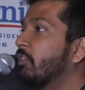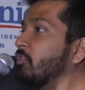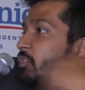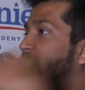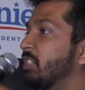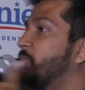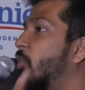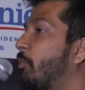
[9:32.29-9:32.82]
So
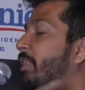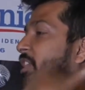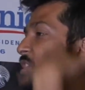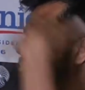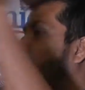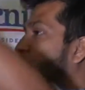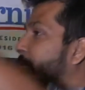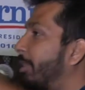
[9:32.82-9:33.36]
this movement
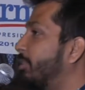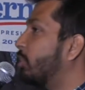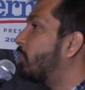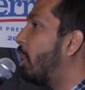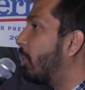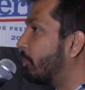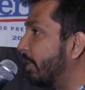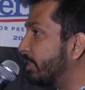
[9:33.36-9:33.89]
is more about the
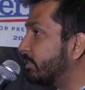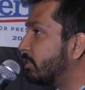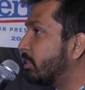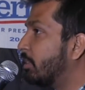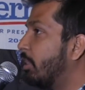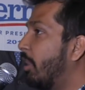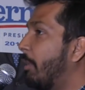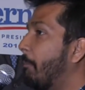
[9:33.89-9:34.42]
Congress,
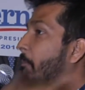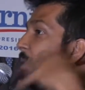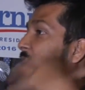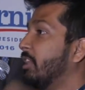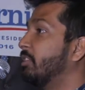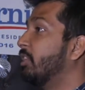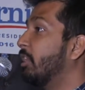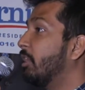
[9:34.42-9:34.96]

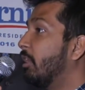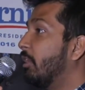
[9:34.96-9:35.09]
but